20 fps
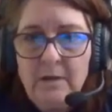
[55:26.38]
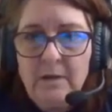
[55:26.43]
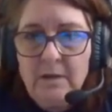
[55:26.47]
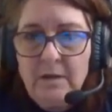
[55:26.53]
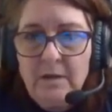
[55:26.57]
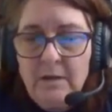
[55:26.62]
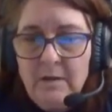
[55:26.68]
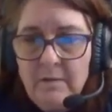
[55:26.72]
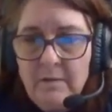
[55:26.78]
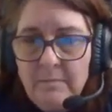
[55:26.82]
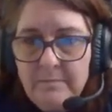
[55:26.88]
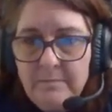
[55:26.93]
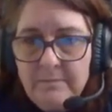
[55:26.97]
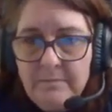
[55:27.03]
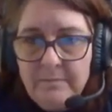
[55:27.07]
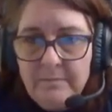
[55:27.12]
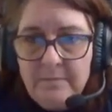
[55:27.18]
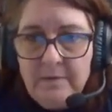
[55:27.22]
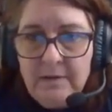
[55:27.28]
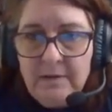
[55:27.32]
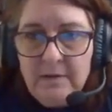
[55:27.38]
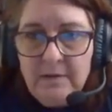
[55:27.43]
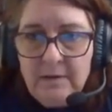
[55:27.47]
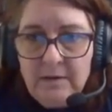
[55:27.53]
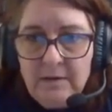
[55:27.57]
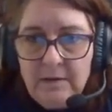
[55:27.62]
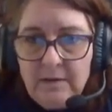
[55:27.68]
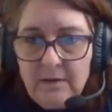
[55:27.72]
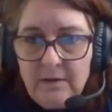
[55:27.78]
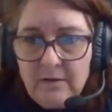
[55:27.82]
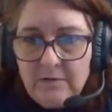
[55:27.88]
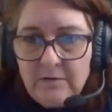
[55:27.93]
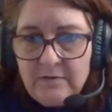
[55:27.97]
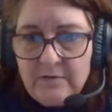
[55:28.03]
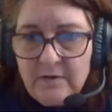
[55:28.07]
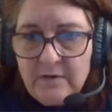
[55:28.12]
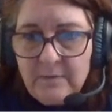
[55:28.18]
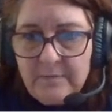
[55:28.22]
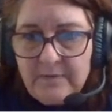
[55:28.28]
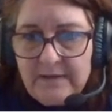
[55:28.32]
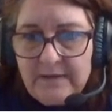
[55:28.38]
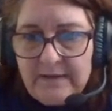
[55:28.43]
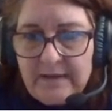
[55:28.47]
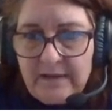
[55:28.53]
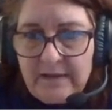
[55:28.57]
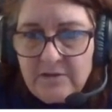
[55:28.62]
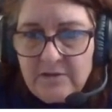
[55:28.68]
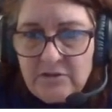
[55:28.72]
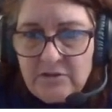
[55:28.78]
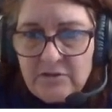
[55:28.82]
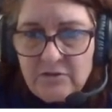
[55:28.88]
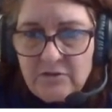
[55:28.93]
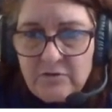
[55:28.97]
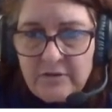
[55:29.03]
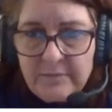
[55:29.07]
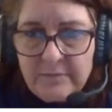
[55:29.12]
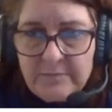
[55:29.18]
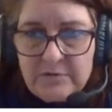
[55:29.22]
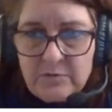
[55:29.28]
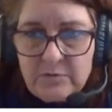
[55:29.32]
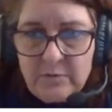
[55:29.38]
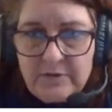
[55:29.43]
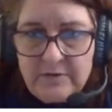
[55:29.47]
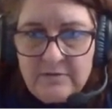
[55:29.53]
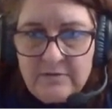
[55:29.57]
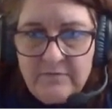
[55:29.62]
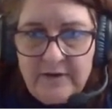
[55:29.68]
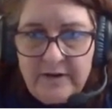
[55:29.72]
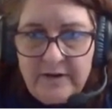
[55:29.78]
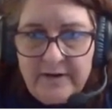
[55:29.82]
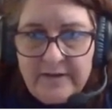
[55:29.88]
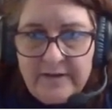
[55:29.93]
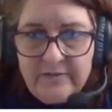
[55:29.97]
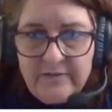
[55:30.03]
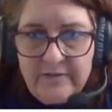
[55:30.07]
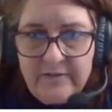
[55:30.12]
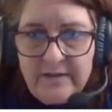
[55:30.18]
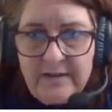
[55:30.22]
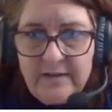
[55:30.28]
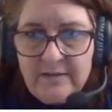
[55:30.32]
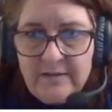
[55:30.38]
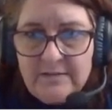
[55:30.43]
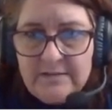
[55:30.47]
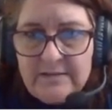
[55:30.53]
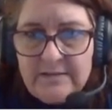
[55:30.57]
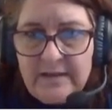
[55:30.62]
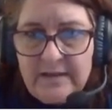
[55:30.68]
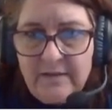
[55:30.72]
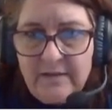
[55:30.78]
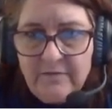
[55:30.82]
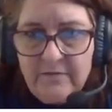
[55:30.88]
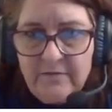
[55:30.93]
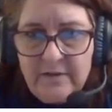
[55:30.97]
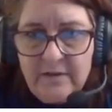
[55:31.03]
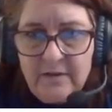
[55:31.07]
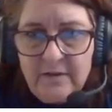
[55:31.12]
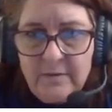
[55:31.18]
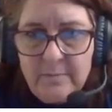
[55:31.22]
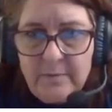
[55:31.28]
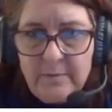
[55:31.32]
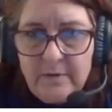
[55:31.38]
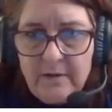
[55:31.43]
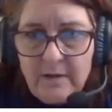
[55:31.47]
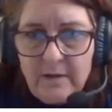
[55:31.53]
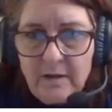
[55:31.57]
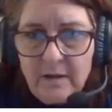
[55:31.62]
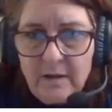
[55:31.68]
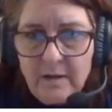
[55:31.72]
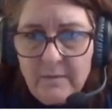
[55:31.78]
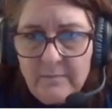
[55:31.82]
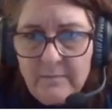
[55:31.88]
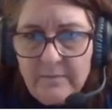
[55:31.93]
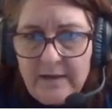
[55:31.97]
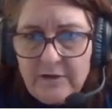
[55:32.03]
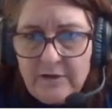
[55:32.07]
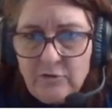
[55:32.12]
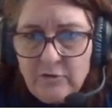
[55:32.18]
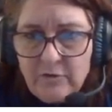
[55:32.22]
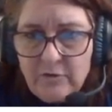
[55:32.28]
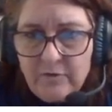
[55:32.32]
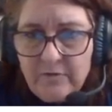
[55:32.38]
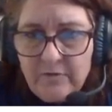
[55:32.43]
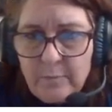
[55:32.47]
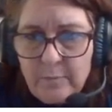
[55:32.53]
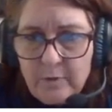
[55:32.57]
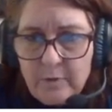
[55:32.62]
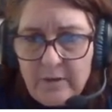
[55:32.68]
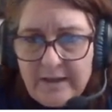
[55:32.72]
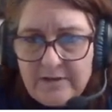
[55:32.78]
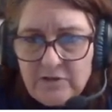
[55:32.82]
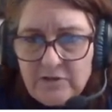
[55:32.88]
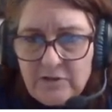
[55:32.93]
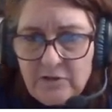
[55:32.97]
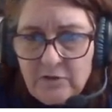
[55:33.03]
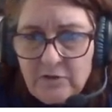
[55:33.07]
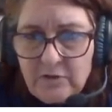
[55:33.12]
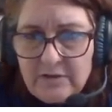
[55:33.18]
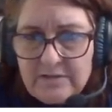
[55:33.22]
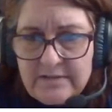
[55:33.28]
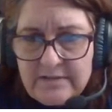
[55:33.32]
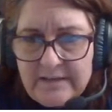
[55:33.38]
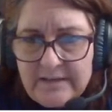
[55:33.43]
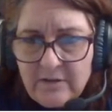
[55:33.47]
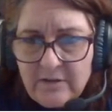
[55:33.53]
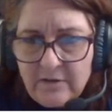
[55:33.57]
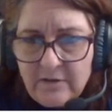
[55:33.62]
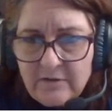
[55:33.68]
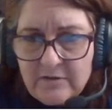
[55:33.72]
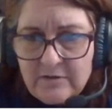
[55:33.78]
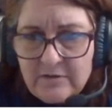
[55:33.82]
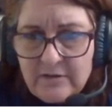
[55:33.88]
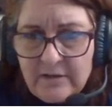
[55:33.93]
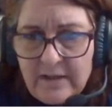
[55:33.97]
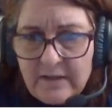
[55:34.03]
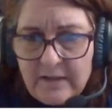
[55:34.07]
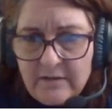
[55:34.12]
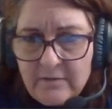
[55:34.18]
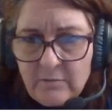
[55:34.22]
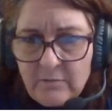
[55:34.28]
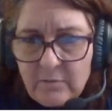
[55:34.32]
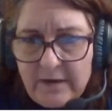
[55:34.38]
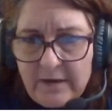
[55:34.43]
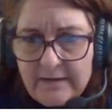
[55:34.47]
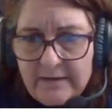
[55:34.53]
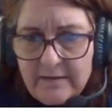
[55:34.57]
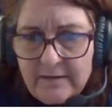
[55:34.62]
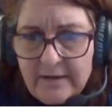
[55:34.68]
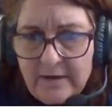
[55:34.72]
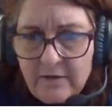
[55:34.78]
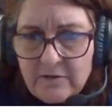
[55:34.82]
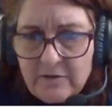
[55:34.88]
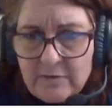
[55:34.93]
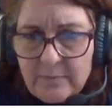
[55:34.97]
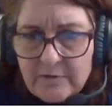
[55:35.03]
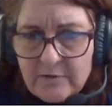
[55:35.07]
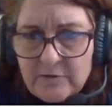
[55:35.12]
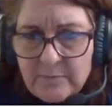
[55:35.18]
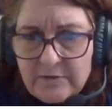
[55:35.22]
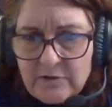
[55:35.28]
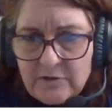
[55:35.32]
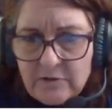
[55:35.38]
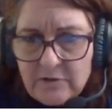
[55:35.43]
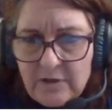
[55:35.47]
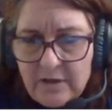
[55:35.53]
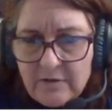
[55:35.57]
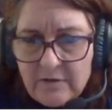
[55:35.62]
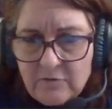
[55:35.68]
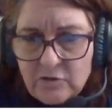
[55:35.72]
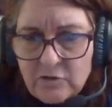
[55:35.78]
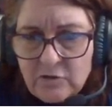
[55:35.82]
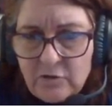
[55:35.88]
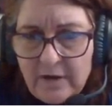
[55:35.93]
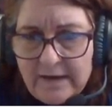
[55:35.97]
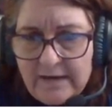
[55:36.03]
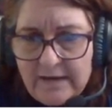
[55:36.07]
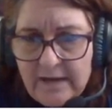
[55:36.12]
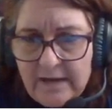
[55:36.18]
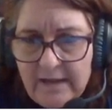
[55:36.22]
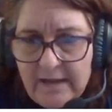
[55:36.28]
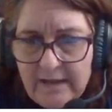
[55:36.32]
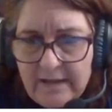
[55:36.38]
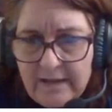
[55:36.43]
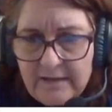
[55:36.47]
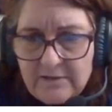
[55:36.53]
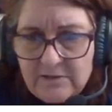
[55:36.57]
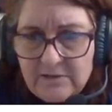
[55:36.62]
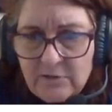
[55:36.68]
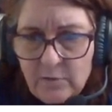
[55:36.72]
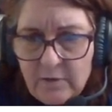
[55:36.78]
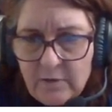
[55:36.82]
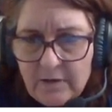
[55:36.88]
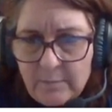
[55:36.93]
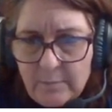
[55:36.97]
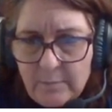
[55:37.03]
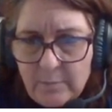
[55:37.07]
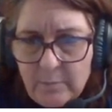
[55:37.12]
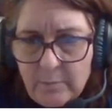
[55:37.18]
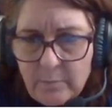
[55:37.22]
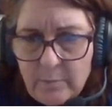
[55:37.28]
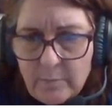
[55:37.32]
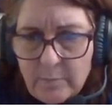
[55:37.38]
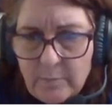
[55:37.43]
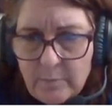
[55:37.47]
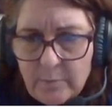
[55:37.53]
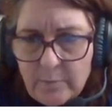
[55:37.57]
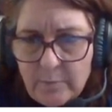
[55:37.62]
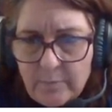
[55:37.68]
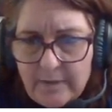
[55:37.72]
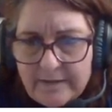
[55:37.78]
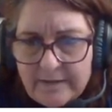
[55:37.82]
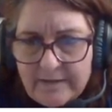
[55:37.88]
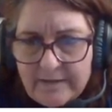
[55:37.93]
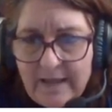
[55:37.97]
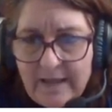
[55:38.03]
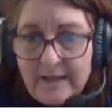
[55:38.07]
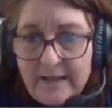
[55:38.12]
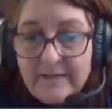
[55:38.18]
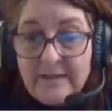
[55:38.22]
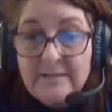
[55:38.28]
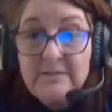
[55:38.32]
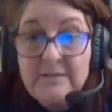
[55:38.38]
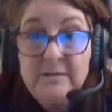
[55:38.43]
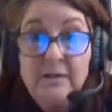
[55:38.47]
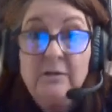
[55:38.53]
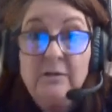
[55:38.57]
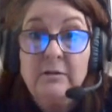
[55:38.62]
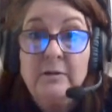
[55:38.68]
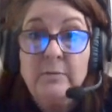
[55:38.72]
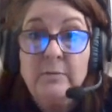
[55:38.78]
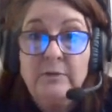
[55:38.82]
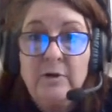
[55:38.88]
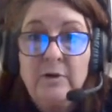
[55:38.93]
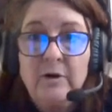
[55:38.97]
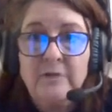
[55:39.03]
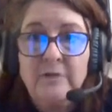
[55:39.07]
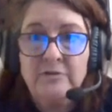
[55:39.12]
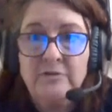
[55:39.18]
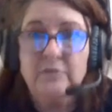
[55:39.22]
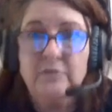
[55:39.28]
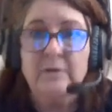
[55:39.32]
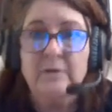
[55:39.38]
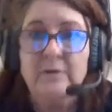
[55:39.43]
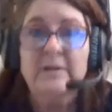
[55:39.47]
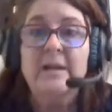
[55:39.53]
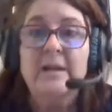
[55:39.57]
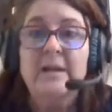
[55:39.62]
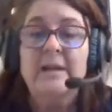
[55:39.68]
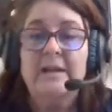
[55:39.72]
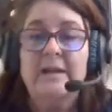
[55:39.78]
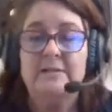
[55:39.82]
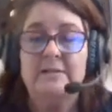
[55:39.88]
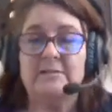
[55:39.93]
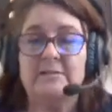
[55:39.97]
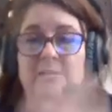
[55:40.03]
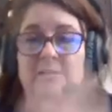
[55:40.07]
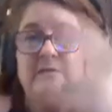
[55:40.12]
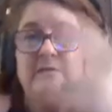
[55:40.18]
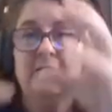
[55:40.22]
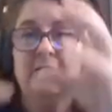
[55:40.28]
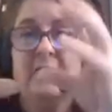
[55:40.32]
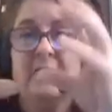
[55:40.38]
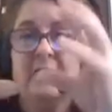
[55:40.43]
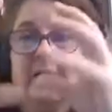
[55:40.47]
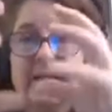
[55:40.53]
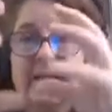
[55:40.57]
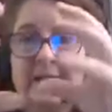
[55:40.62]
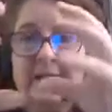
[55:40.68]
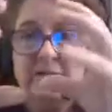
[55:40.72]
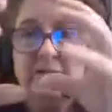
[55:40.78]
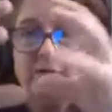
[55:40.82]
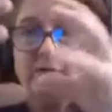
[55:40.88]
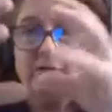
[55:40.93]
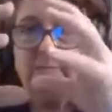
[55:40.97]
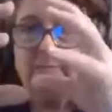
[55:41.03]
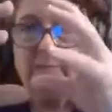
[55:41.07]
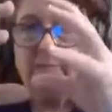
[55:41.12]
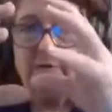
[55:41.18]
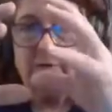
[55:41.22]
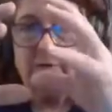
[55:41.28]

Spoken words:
um, Here's some EKG strips with various things. AFib, atrial fibrillation. You can see it looks that right in there. It's supposed to be kind of straight. It's doing a boop, boop, boop, boop, boop like that. And that's literally what the heart's doing. Instead of the atrium